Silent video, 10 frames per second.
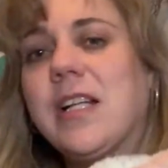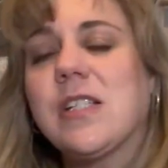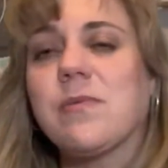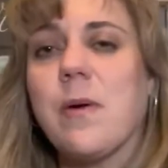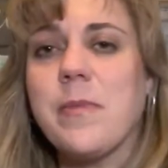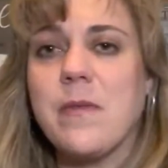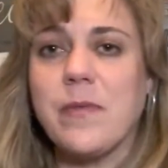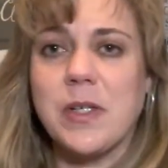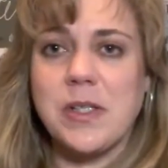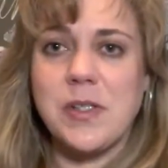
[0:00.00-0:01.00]
it's from the
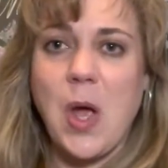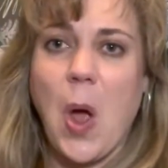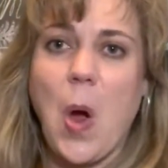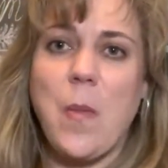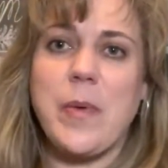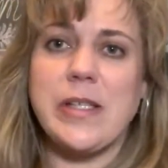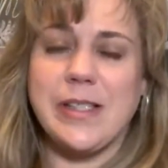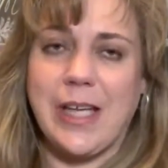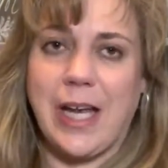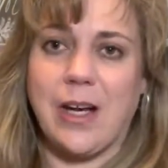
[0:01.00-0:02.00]
verse, "Hope is
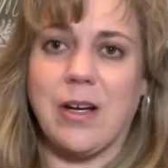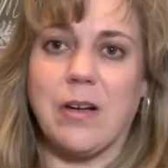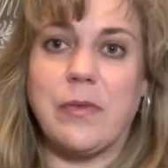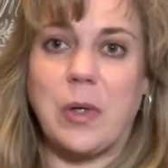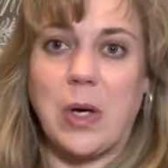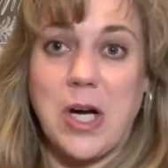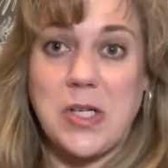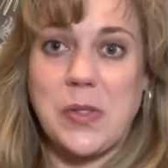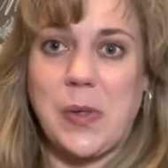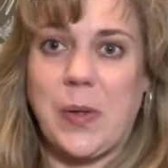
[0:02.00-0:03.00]
the anchor for our
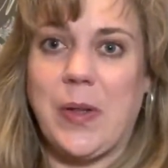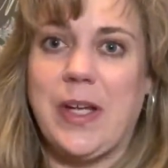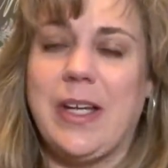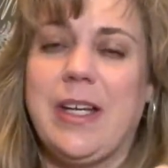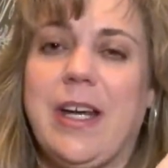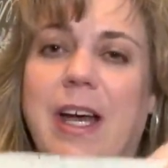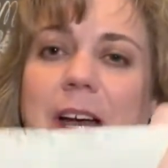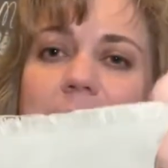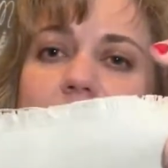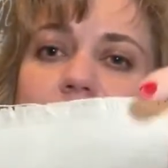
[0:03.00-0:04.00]
soul."
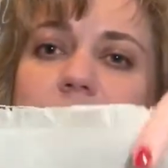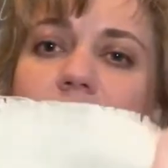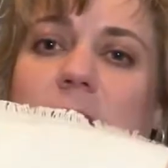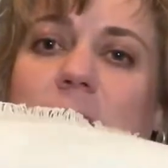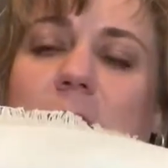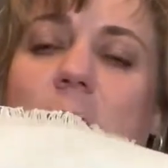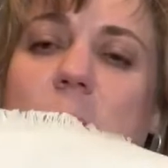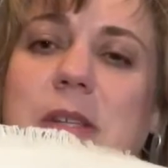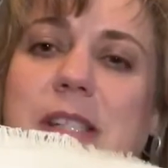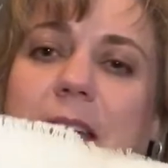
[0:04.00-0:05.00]
Or hope is the